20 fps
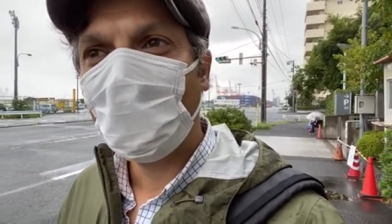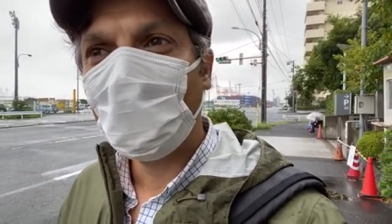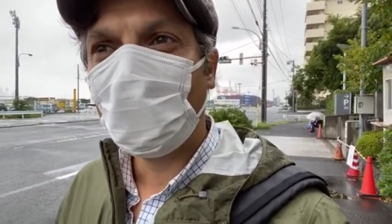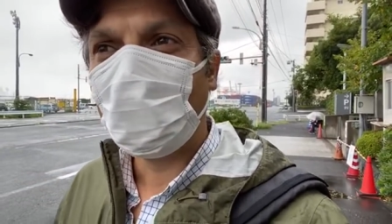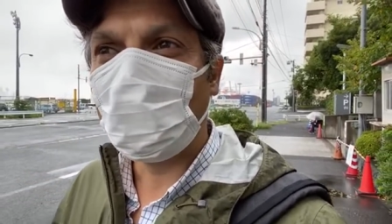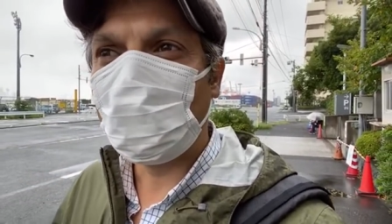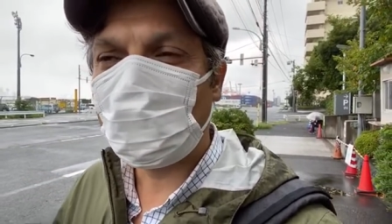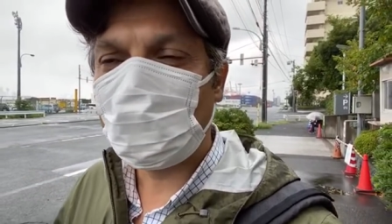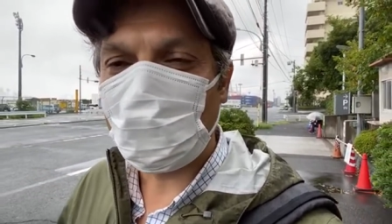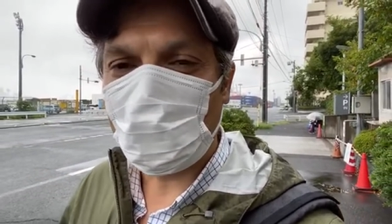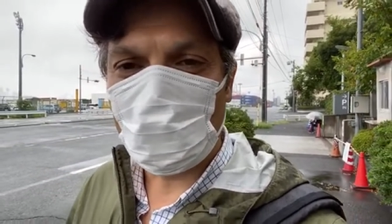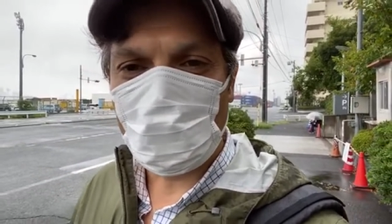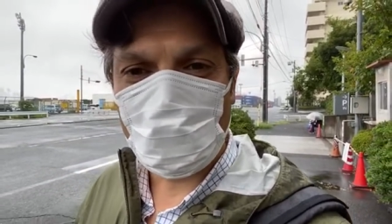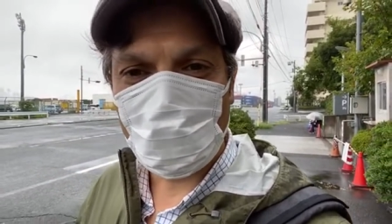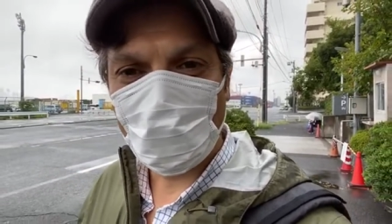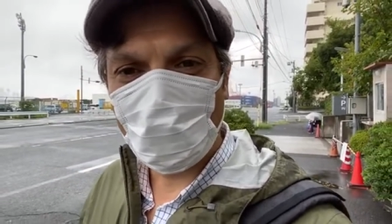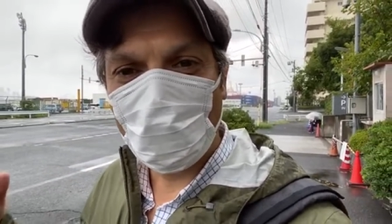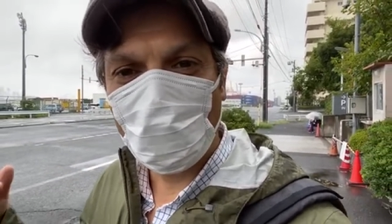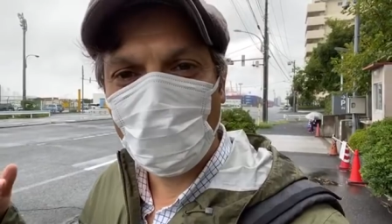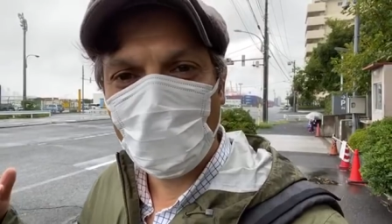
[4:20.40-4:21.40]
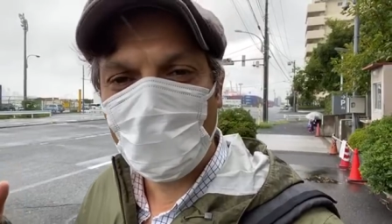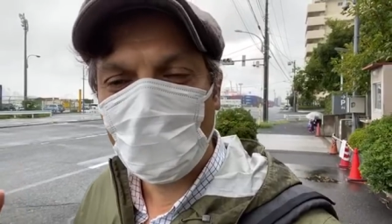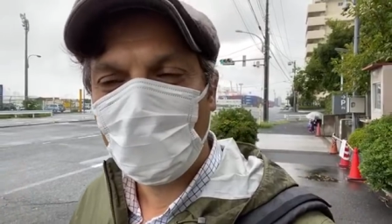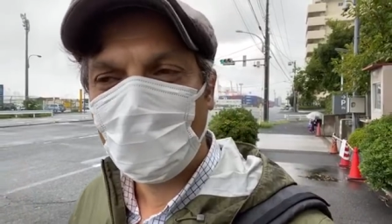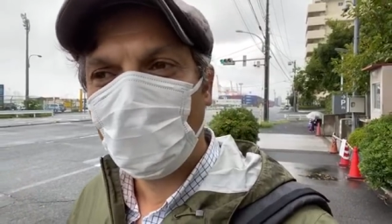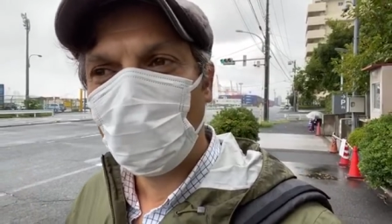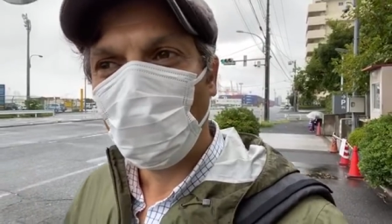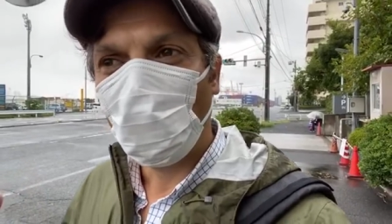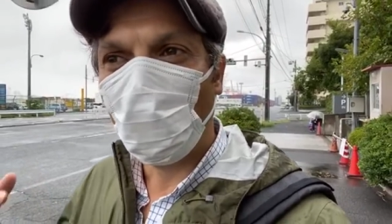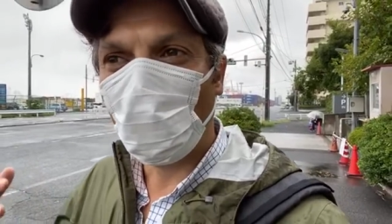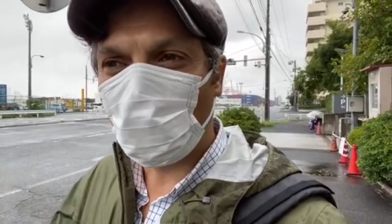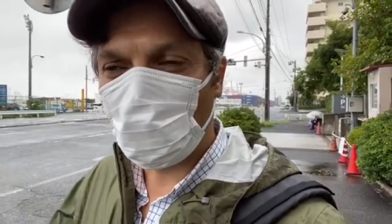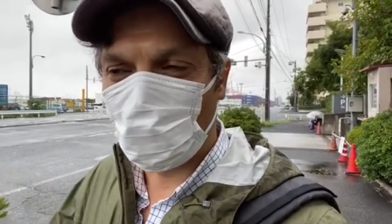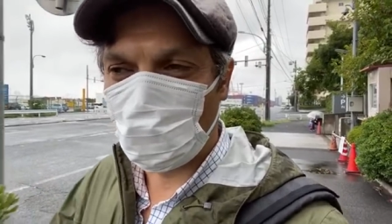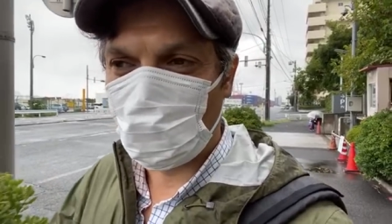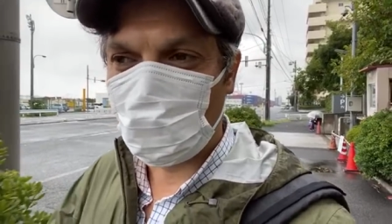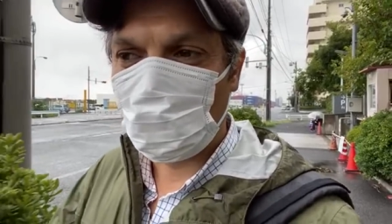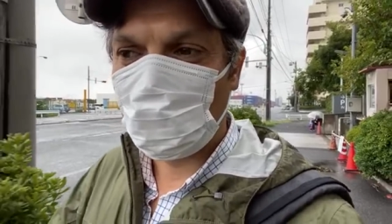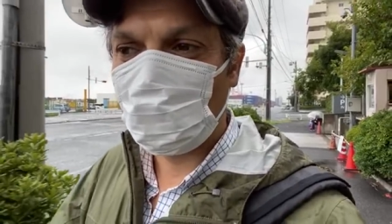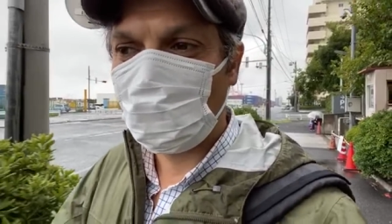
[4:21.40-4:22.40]
essential
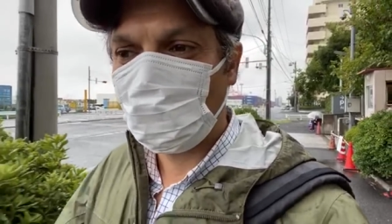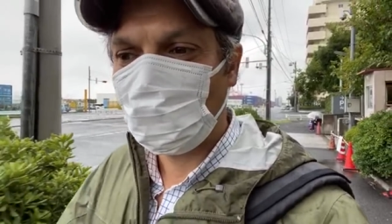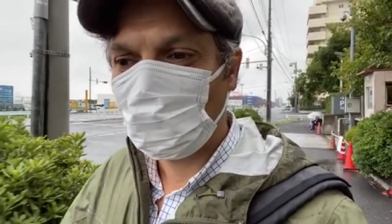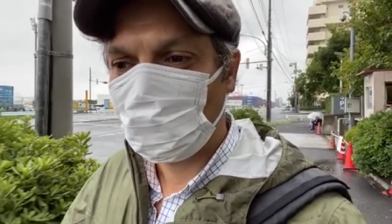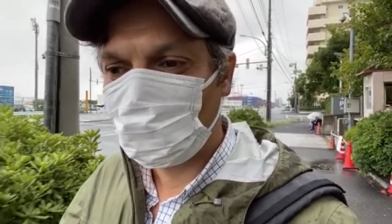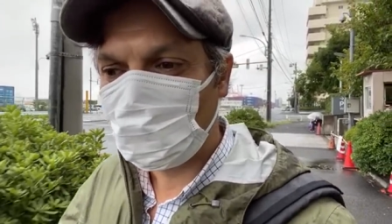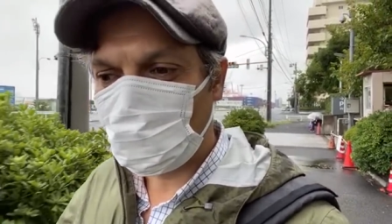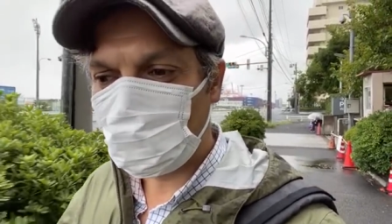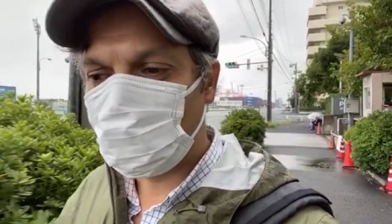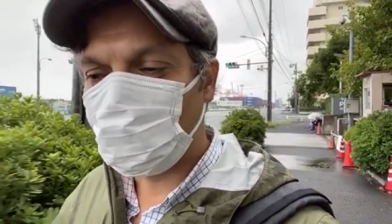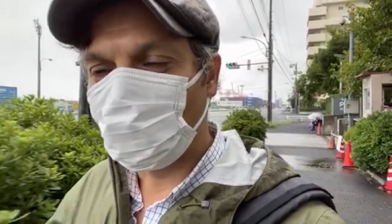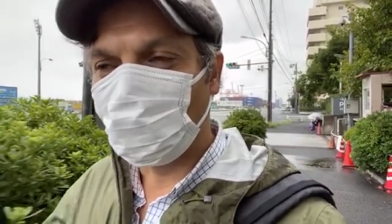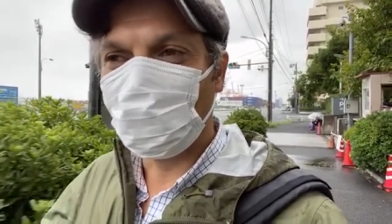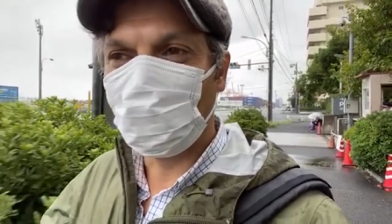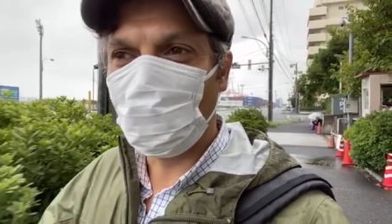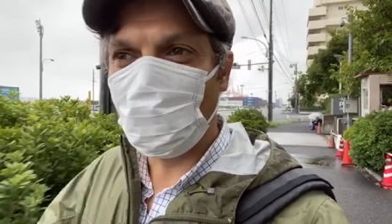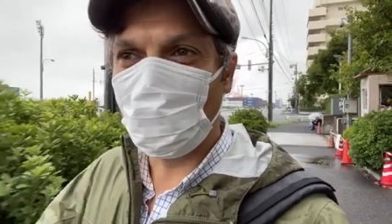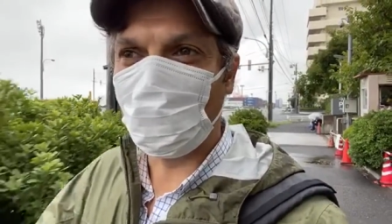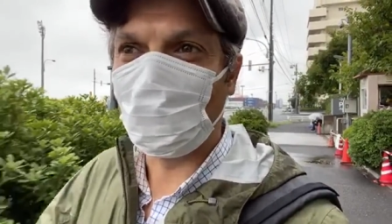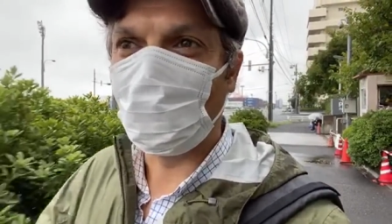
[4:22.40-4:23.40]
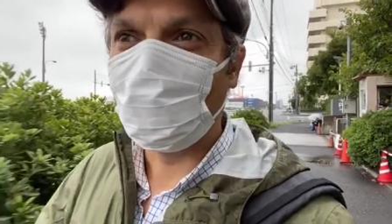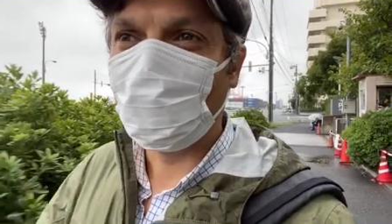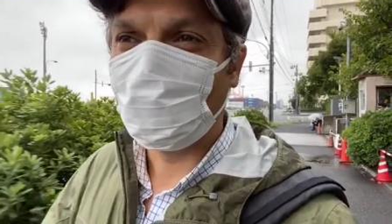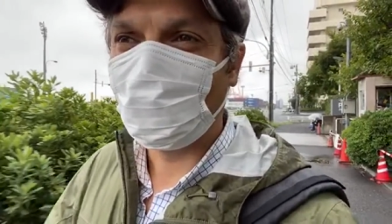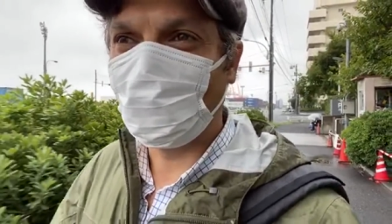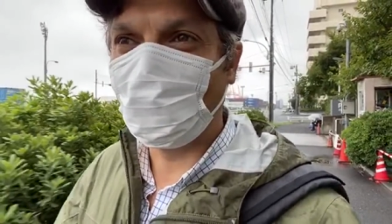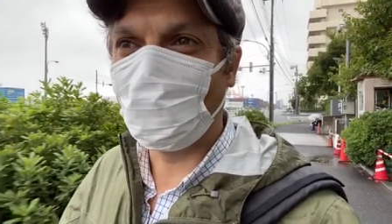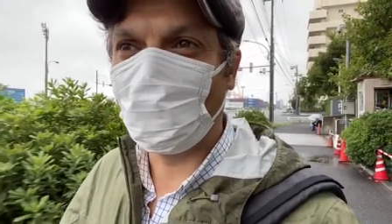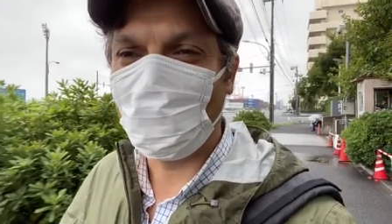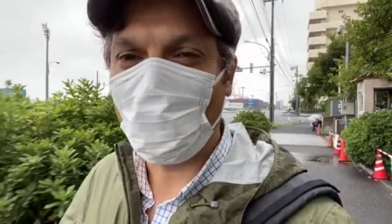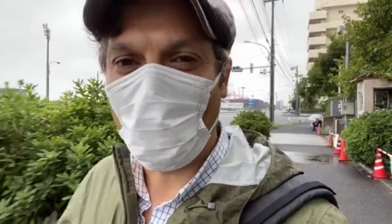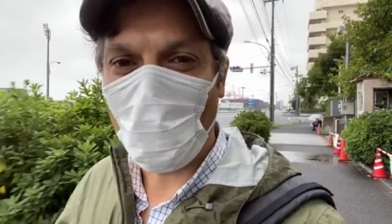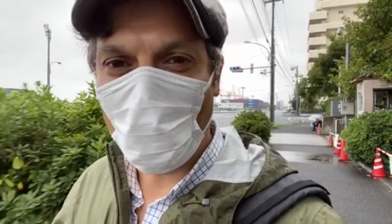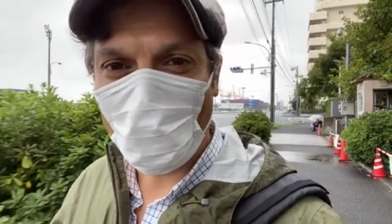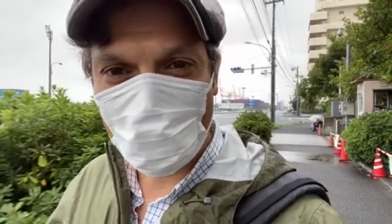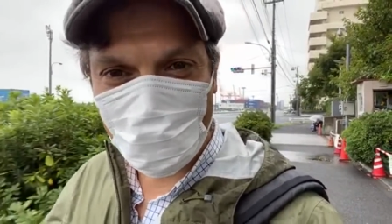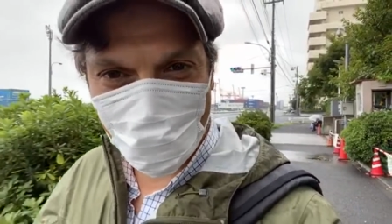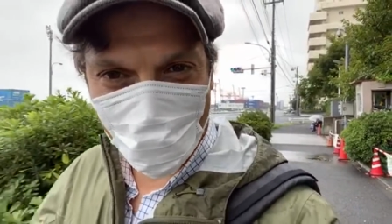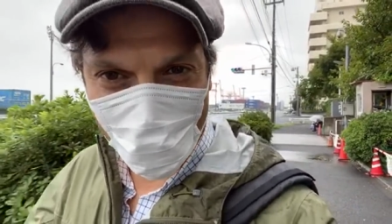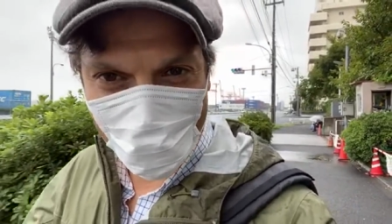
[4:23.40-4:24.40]
words that you'll need, like
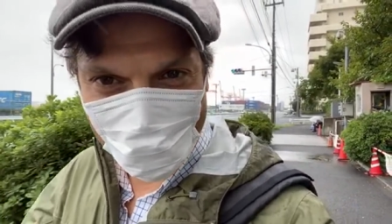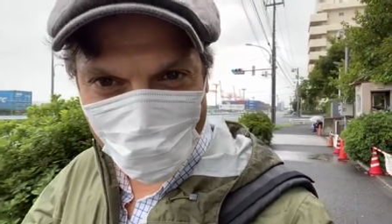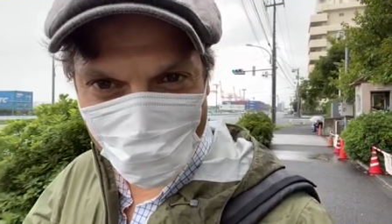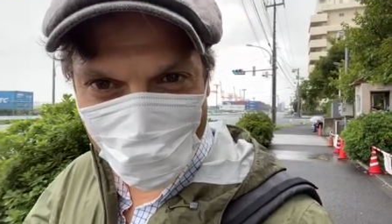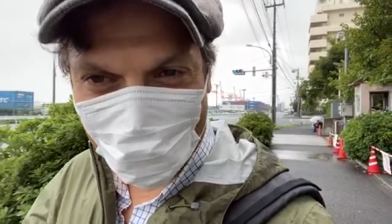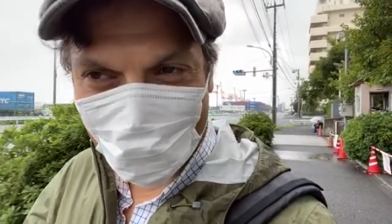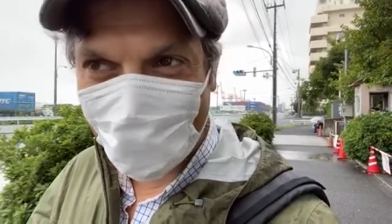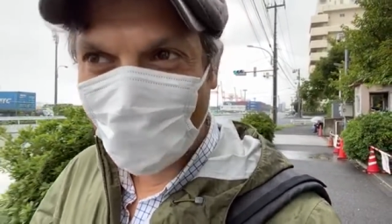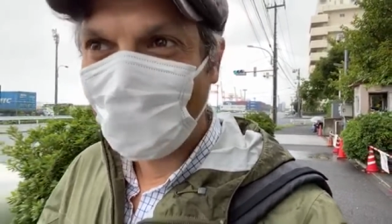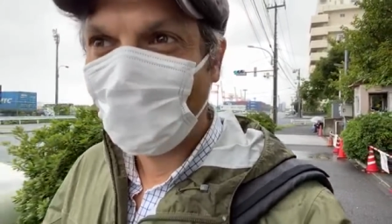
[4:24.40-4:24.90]
address,